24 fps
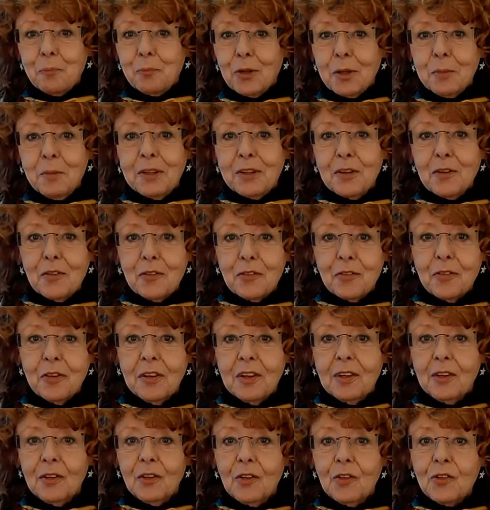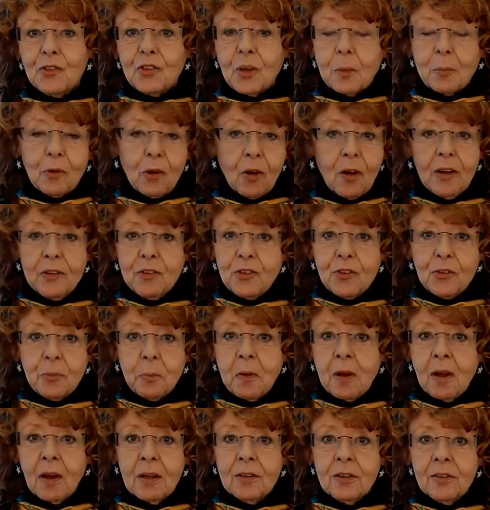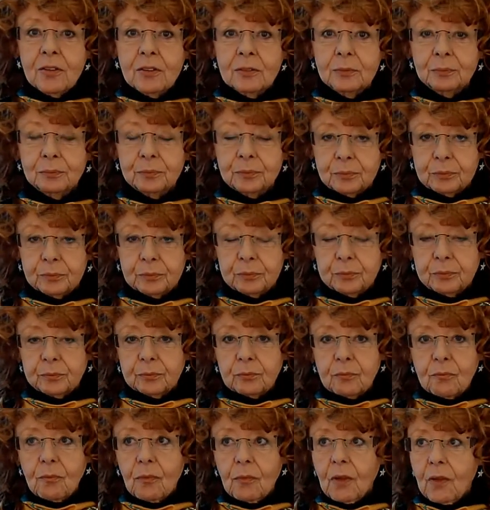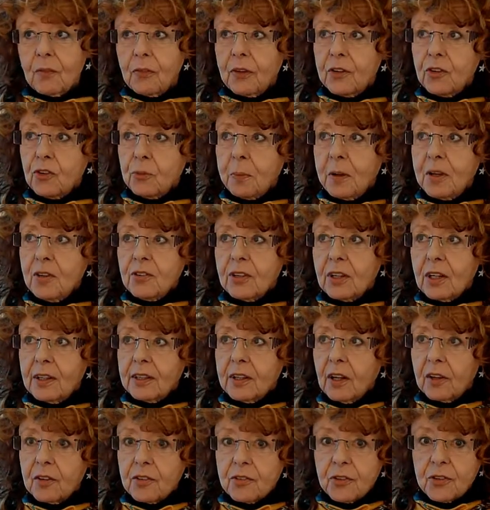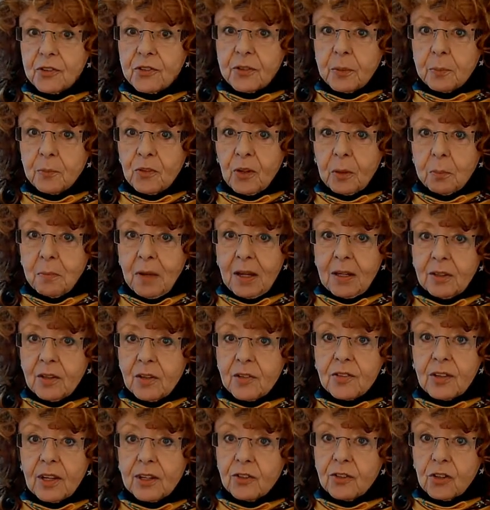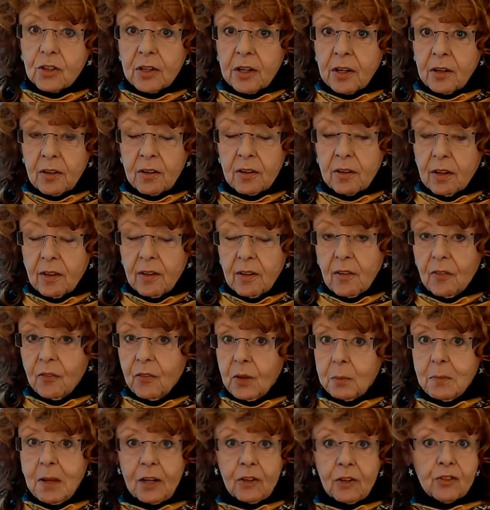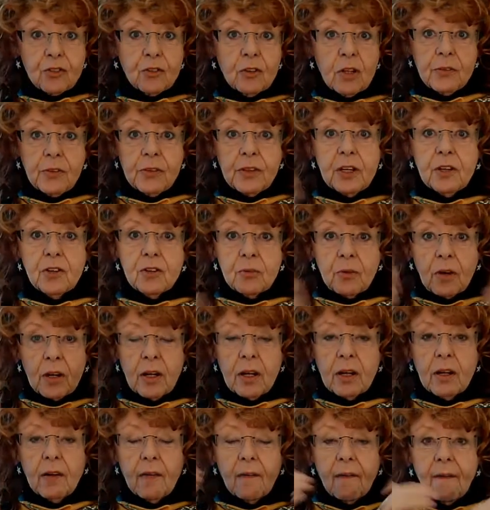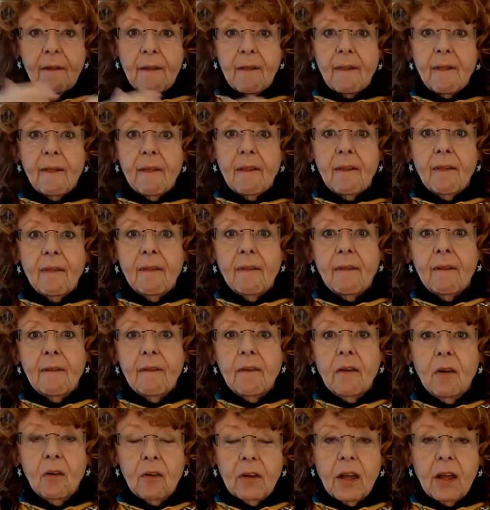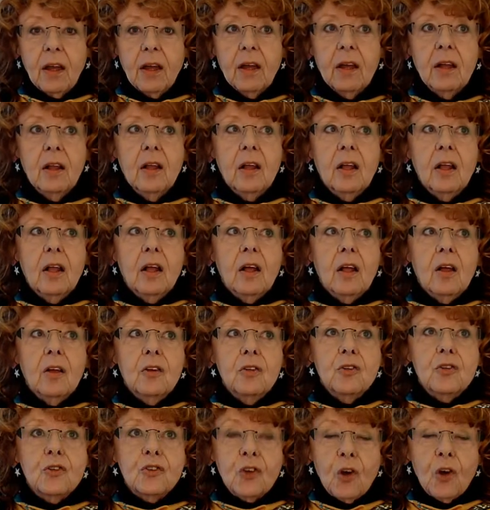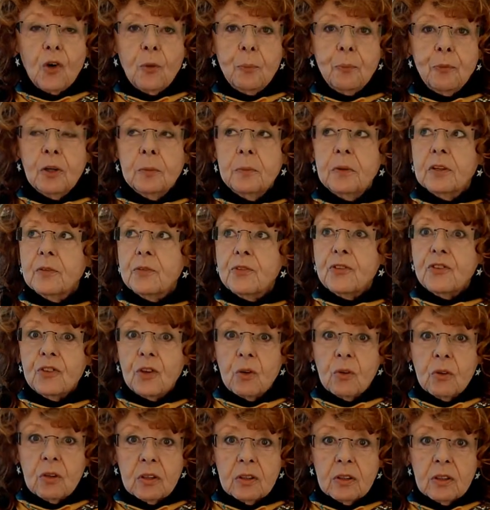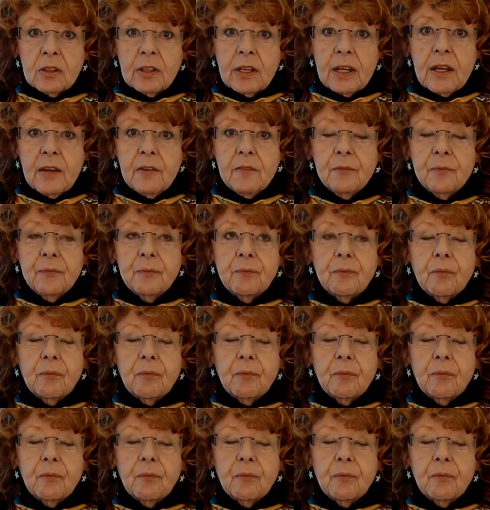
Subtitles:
primitive subconscious mind that is basically our systems and maintenance engineer that makes sure everything is running. Okay. So primitive, so early,